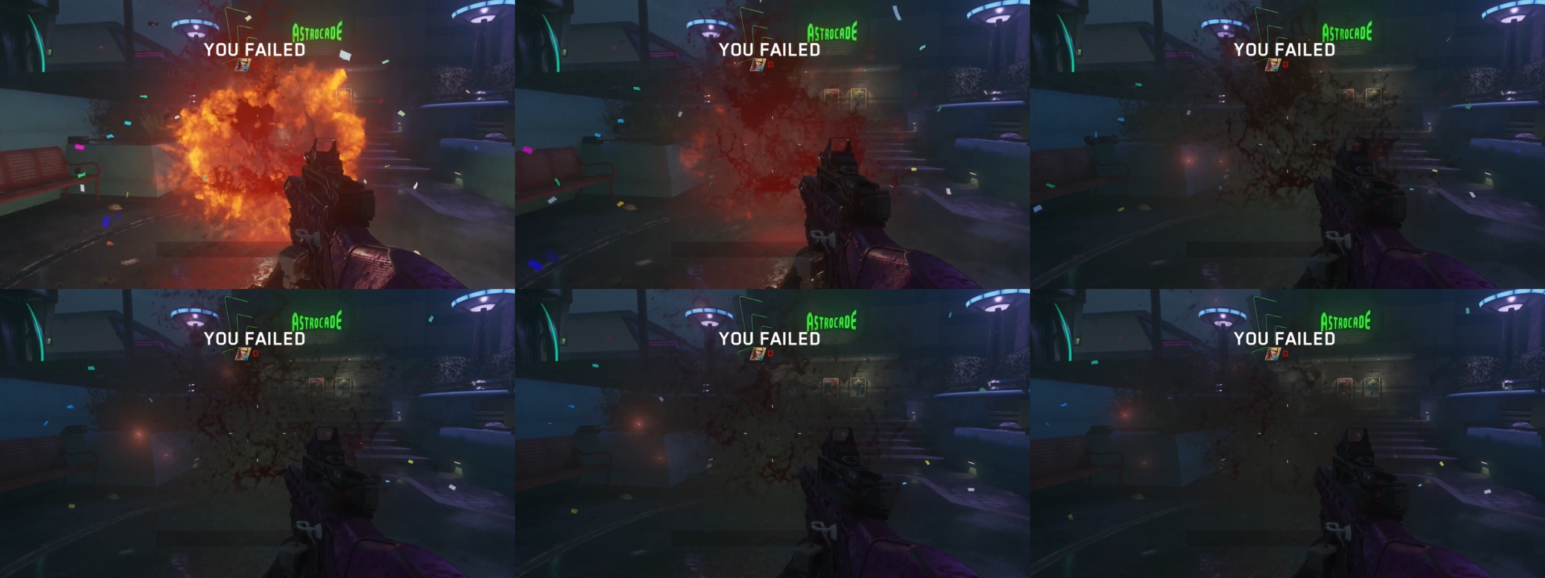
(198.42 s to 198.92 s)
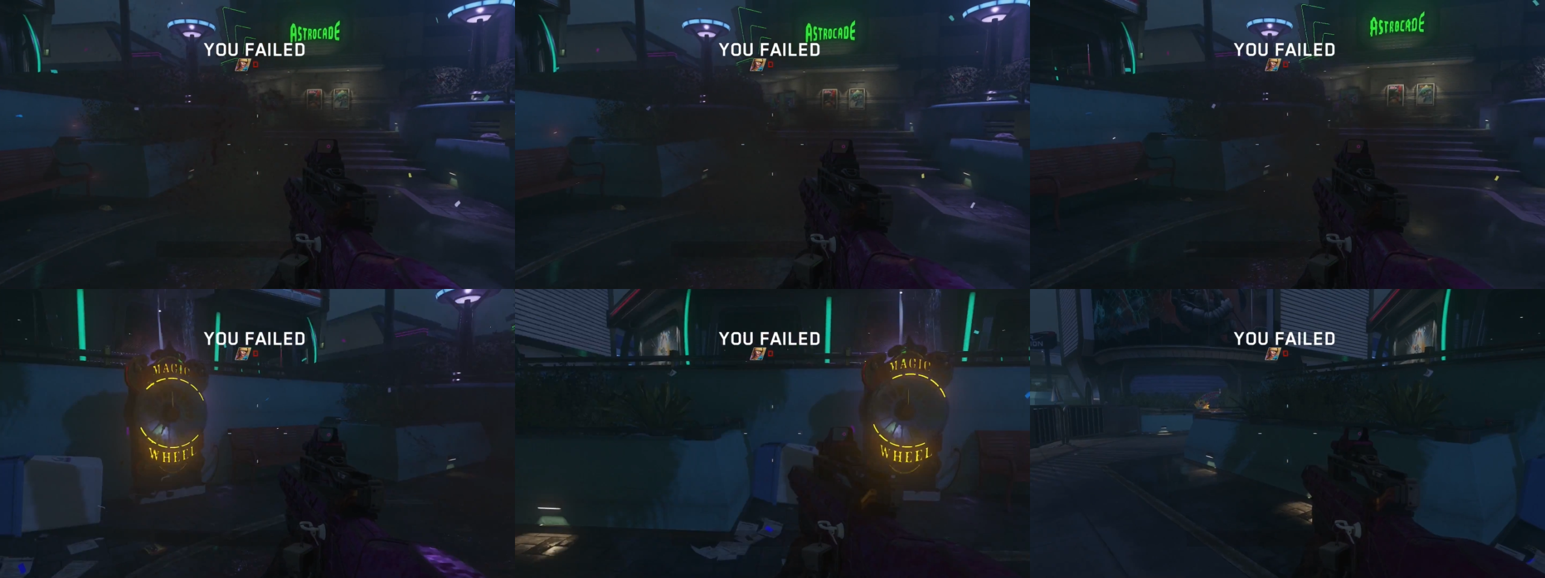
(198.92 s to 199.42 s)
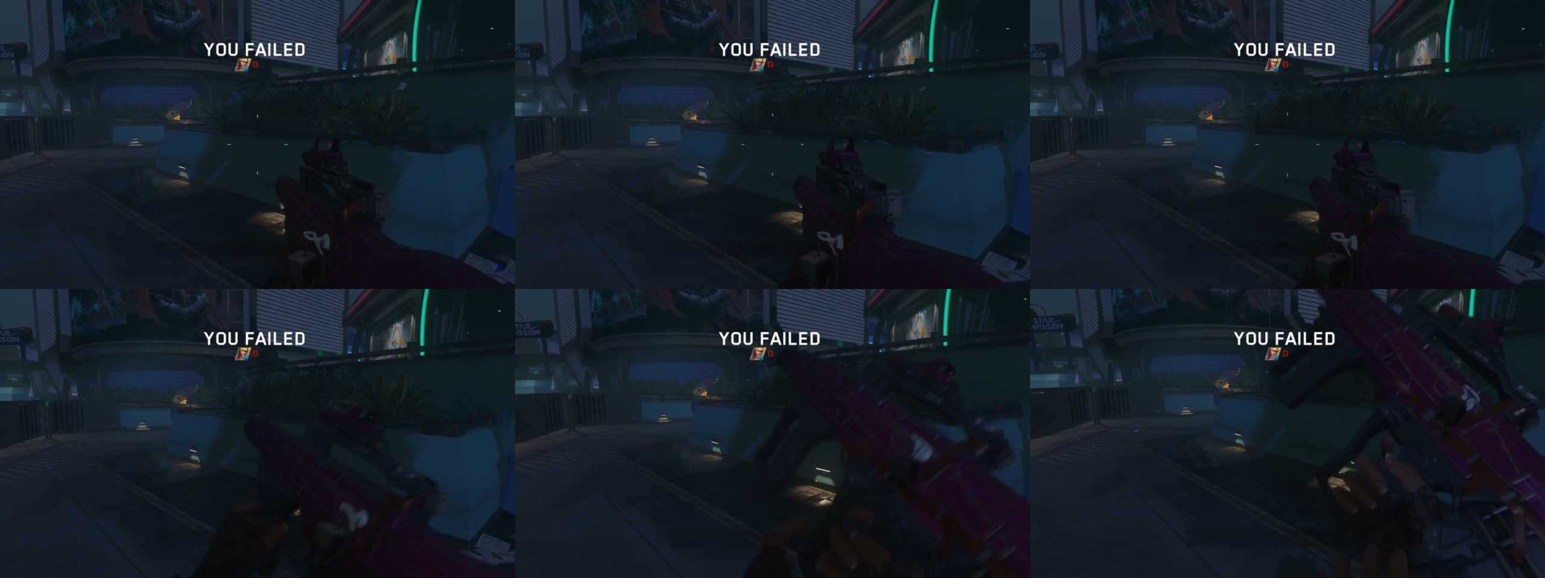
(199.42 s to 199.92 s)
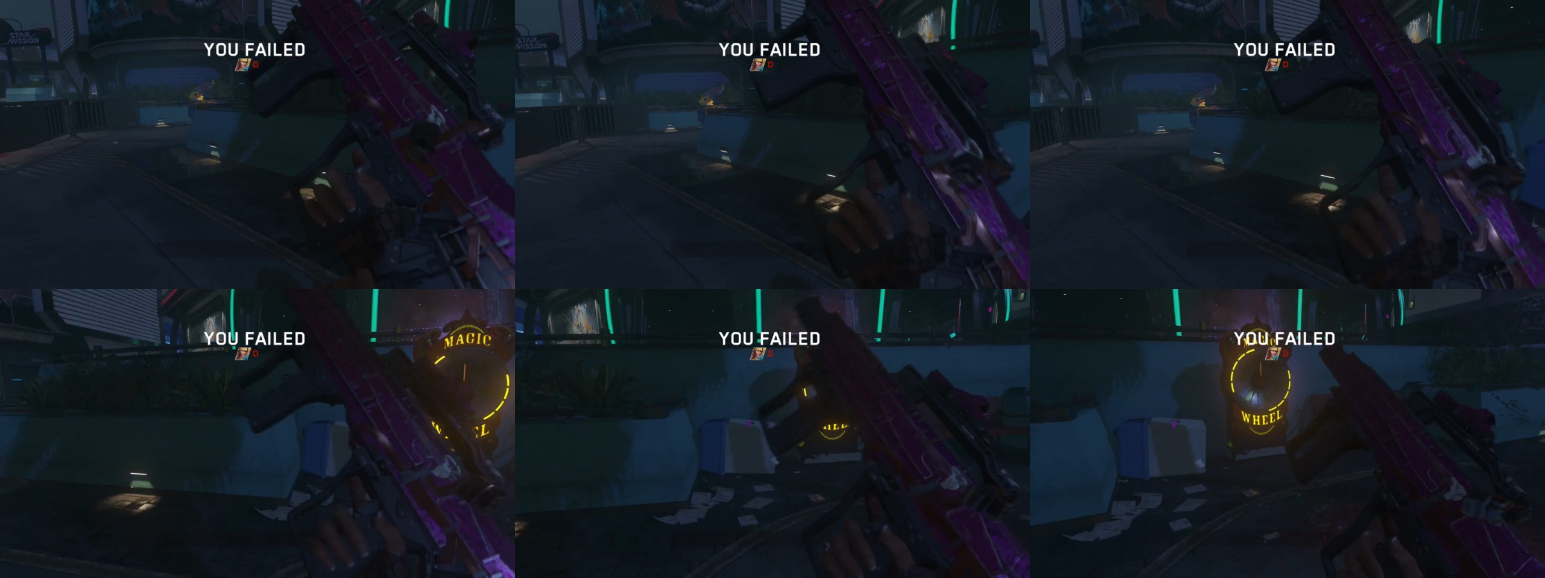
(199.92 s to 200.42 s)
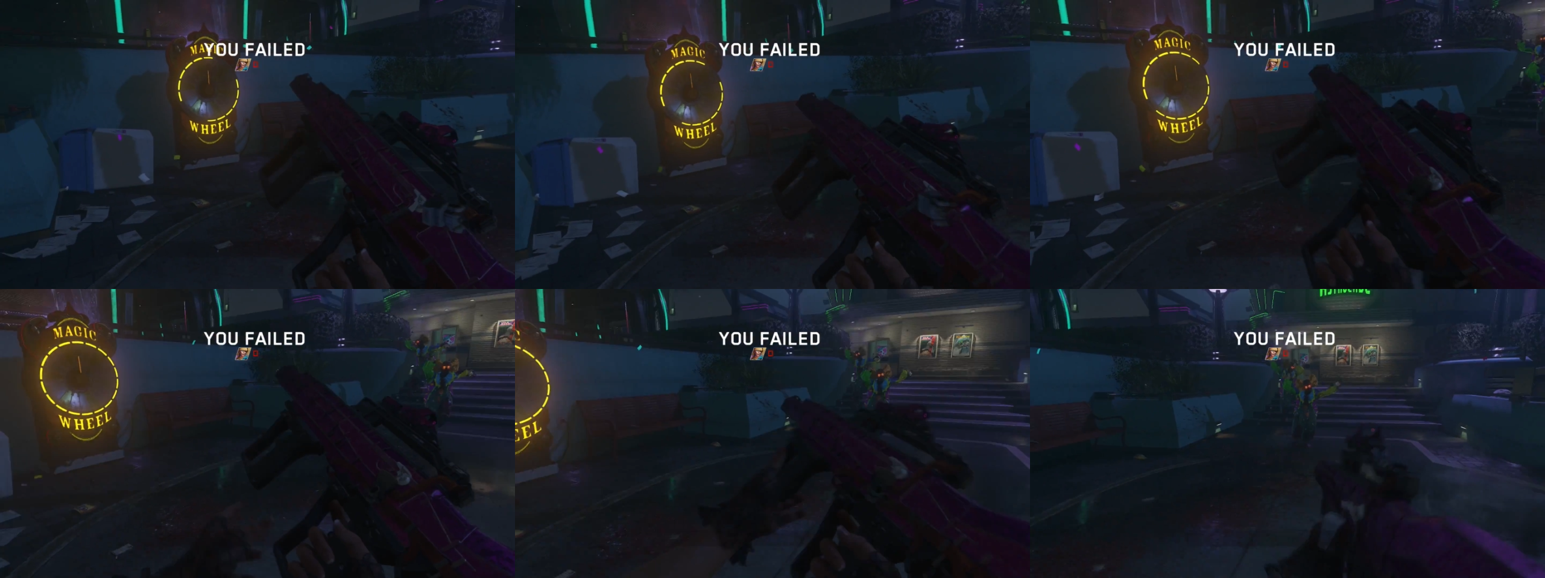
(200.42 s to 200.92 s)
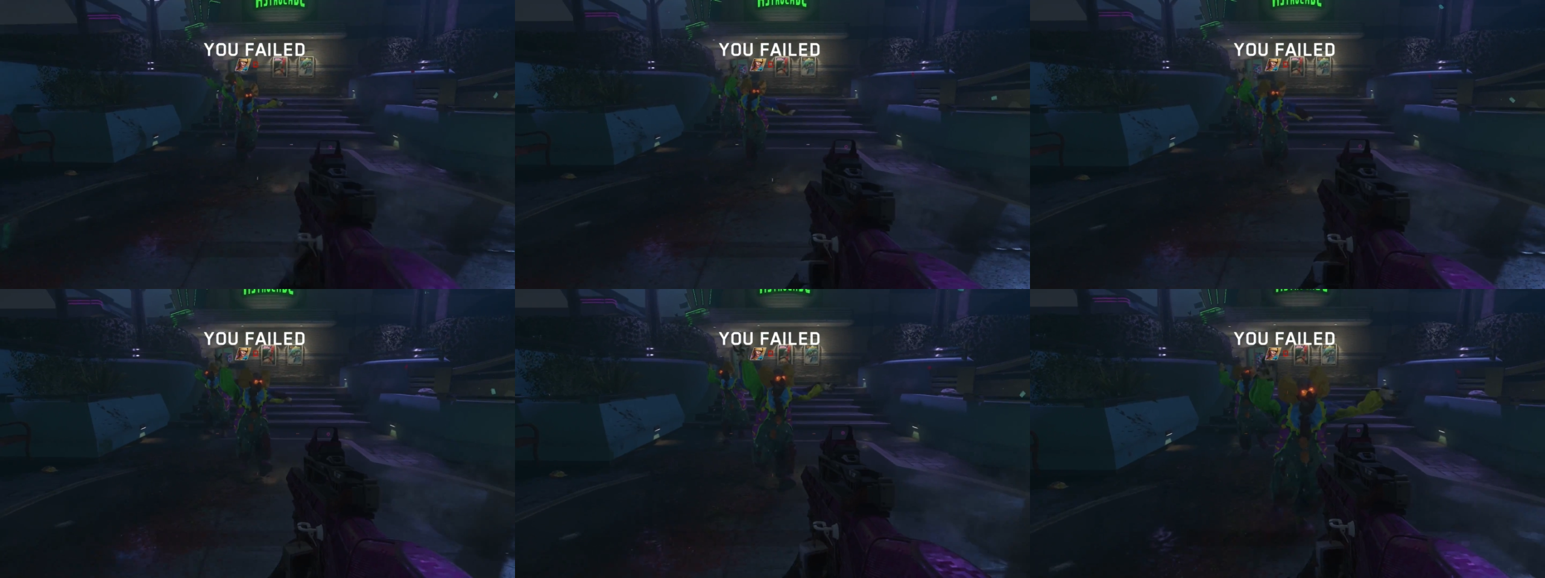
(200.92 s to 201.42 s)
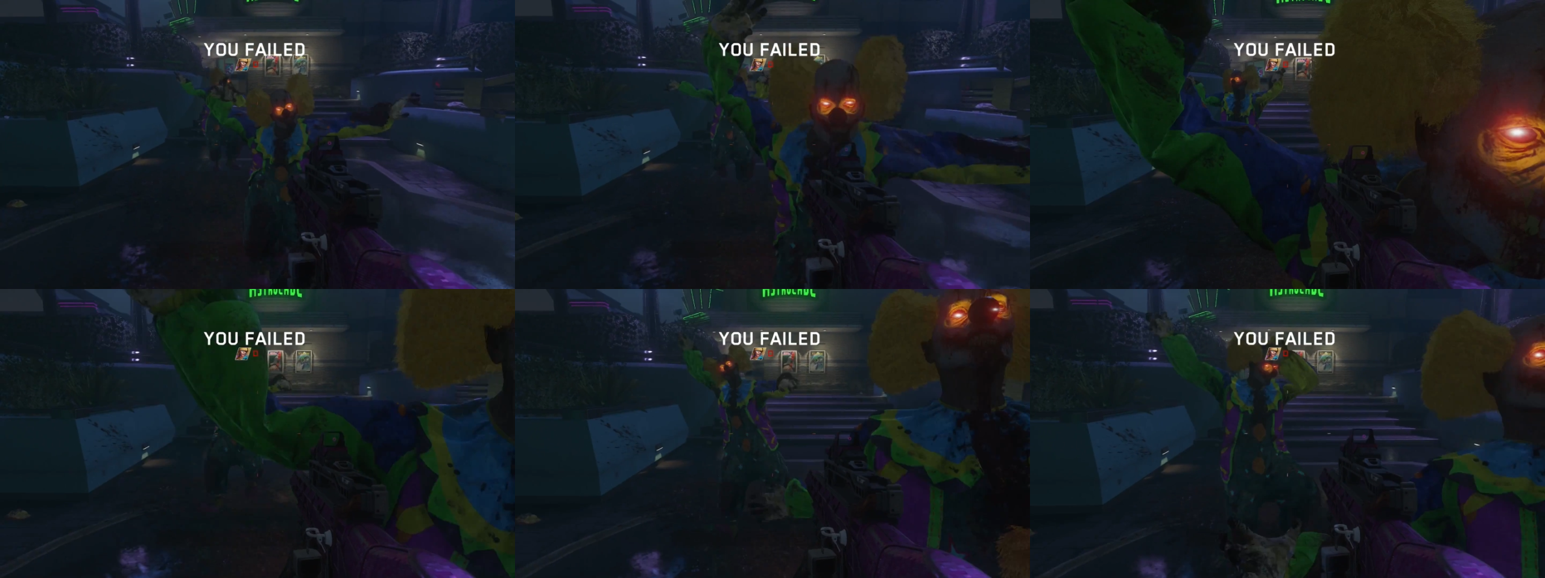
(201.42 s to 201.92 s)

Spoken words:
Nobody's mouth can be seen.